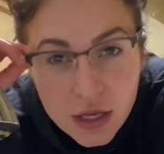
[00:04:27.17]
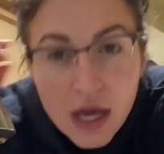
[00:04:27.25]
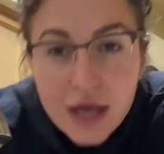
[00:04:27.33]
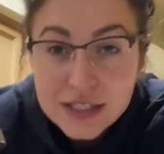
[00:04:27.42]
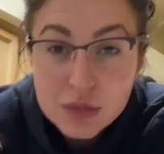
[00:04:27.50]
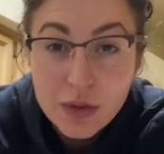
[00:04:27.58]

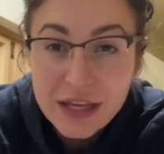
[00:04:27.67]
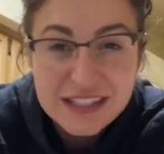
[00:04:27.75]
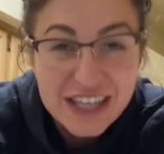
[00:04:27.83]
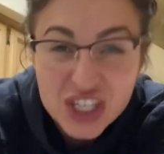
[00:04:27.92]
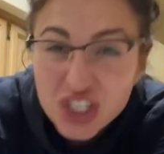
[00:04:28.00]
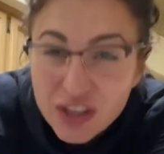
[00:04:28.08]
It's
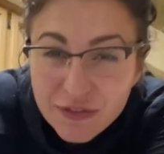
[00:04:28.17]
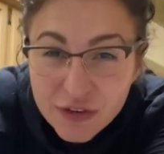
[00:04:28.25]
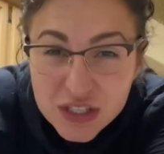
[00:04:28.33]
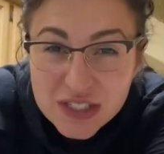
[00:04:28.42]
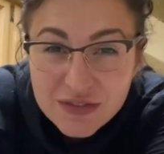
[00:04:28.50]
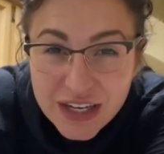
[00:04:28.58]
actually the
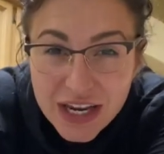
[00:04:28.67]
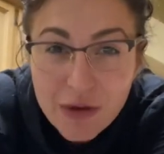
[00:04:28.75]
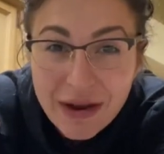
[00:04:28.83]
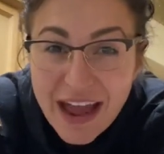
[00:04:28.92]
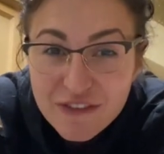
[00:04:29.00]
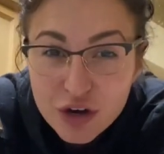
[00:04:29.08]
first video I
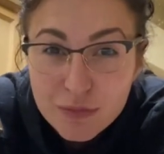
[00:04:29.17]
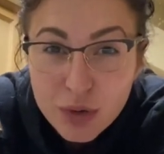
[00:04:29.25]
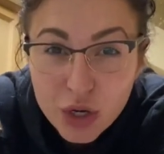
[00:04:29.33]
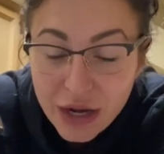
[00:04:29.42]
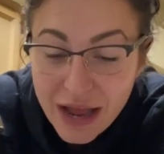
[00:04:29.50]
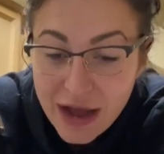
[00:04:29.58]
ever
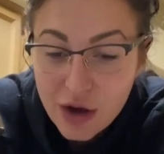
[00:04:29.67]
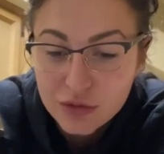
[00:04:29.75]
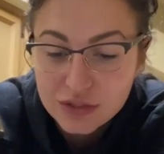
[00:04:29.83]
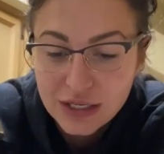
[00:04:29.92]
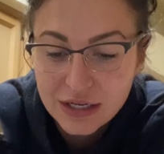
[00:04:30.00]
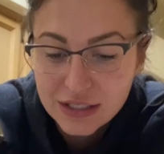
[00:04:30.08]
put out,
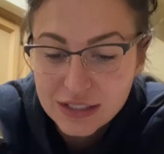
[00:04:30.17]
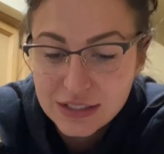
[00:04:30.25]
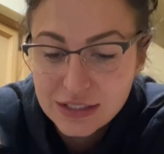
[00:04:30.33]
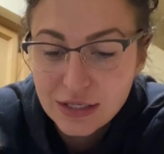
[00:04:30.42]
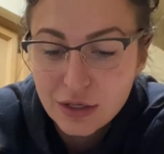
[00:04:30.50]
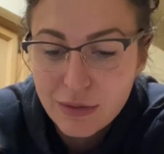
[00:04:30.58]
and it's
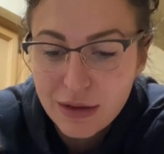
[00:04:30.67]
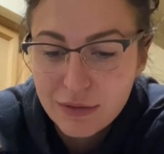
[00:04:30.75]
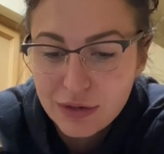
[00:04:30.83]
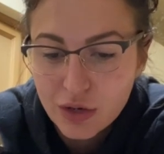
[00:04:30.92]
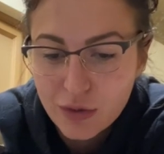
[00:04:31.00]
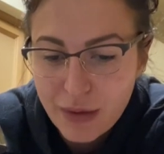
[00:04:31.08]
still my
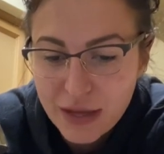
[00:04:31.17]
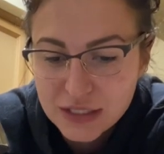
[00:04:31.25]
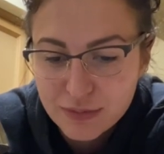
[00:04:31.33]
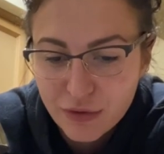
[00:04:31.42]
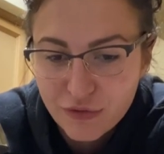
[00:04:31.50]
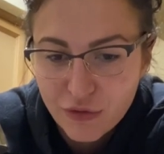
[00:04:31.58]
best
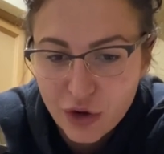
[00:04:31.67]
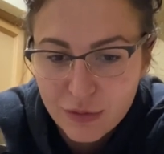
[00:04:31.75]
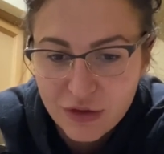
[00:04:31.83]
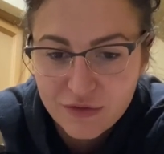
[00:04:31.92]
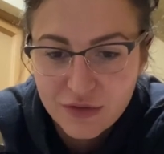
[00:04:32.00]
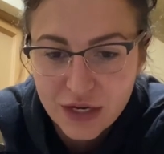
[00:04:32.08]

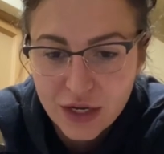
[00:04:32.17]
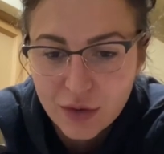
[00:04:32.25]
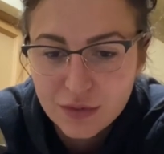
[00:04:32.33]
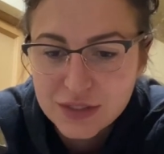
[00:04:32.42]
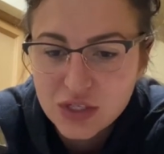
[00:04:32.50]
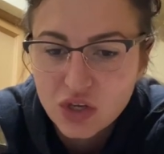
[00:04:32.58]
performing video. It
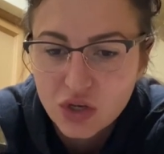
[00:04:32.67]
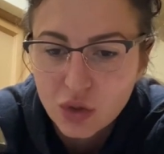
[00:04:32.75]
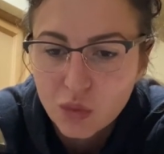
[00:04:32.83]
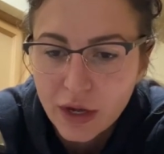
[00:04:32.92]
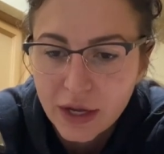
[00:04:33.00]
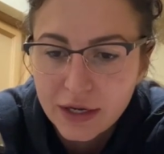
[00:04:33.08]
was a good
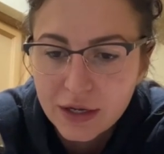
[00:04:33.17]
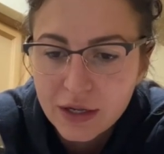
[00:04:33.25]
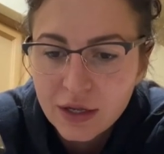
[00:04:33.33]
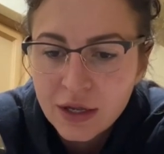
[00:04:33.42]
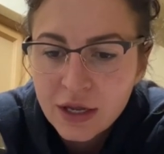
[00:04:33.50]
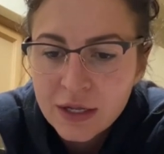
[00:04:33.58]
one.
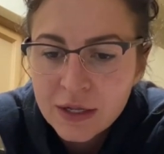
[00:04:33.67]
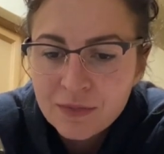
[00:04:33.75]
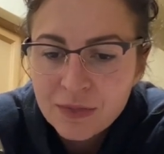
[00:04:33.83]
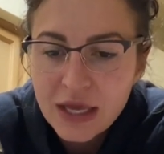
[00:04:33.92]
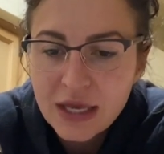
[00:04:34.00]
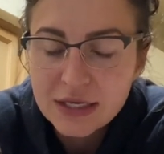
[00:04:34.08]

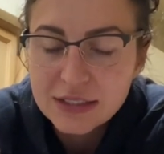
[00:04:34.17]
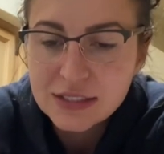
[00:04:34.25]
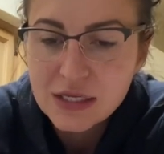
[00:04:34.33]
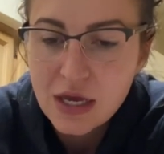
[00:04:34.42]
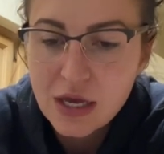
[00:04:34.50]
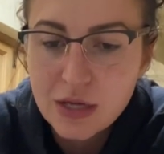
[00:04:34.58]
And
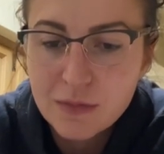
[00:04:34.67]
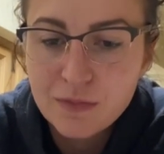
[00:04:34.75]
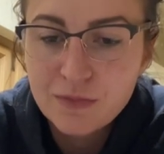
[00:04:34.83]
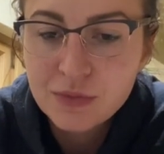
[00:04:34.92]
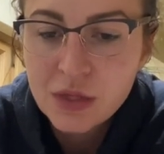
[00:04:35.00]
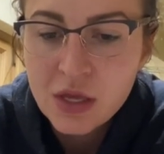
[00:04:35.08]

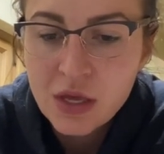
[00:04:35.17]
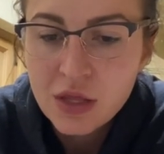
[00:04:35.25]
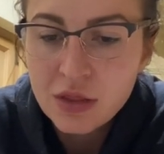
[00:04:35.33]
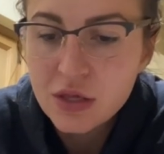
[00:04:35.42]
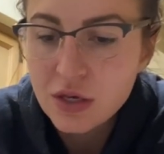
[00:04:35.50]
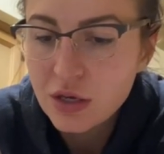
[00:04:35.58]

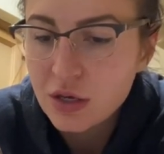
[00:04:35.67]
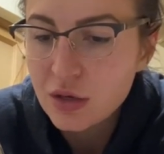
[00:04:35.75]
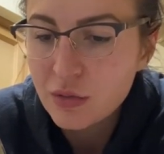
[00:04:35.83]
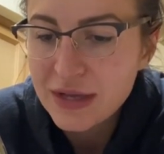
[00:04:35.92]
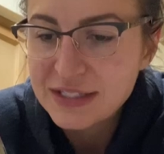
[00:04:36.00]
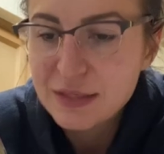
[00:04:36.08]
the
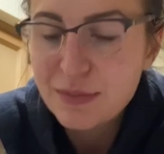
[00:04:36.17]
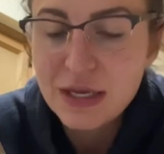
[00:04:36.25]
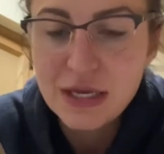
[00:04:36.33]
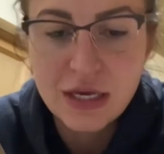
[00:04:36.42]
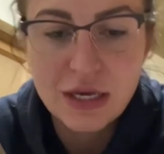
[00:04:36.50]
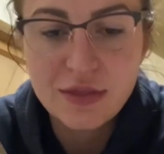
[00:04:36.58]

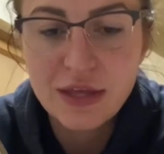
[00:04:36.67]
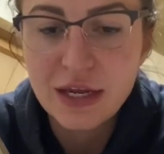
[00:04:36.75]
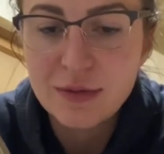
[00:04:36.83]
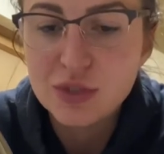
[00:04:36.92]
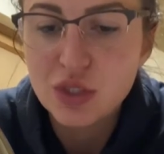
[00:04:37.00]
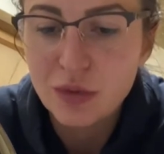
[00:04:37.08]
recipe that
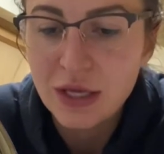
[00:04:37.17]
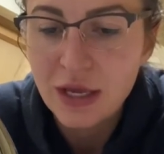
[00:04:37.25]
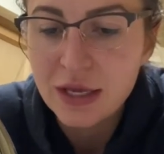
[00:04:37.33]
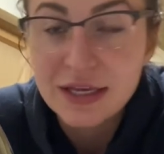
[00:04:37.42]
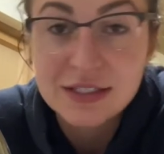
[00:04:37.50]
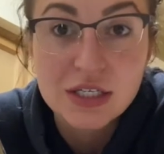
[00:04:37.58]
I'm
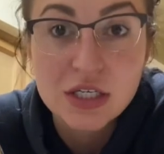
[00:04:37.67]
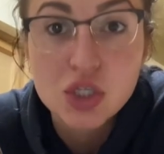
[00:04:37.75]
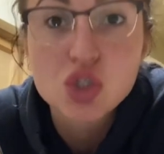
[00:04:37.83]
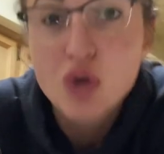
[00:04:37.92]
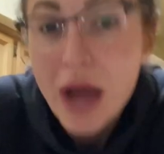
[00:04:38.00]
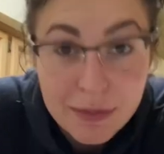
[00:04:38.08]
doing is a
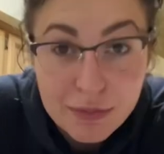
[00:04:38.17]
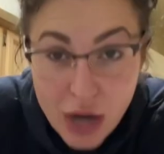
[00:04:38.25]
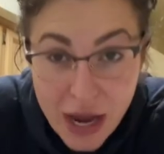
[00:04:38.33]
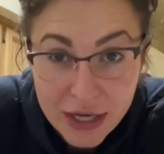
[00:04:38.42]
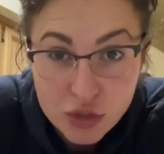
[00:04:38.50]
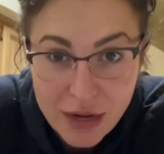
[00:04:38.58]
dry
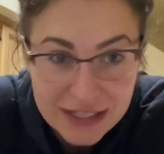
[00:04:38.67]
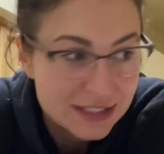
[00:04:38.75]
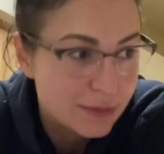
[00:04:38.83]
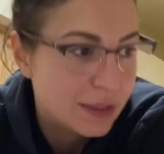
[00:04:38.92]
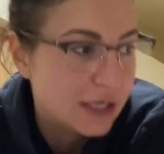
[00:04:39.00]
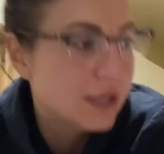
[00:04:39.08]
brine
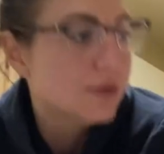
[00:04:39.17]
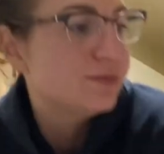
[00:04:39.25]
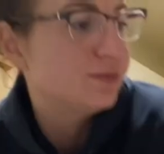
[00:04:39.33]
recipe.